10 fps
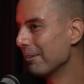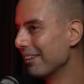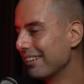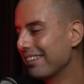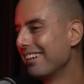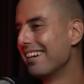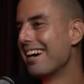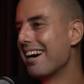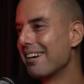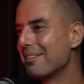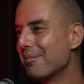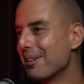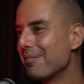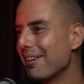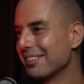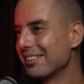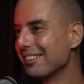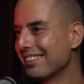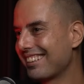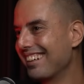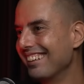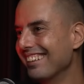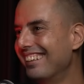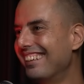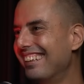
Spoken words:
I'm like $140,000 gone.